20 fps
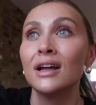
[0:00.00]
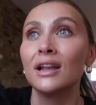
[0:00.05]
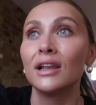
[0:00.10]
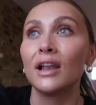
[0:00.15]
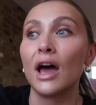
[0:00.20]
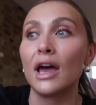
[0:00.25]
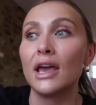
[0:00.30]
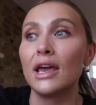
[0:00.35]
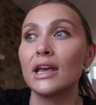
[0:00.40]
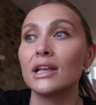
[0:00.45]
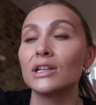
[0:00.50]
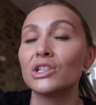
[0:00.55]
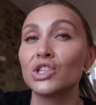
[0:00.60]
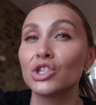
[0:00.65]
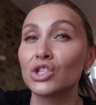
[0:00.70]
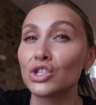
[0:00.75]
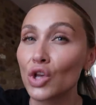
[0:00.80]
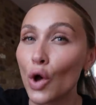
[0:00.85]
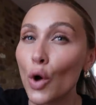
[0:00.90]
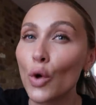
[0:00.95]
Like, it's
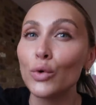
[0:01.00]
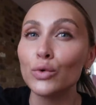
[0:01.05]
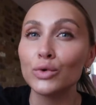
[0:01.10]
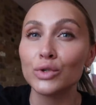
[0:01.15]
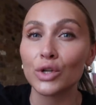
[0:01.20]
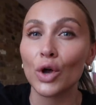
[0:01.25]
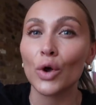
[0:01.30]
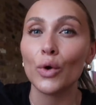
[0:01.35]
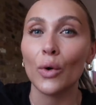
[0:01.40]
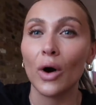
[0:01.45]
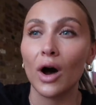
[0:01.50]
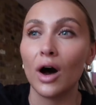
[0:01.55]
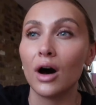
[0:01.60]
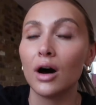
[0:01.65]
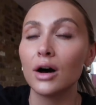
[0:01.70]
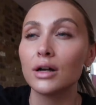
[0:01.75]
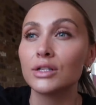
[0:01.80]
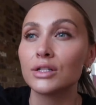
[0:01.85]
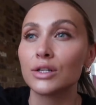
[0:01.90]
so hard.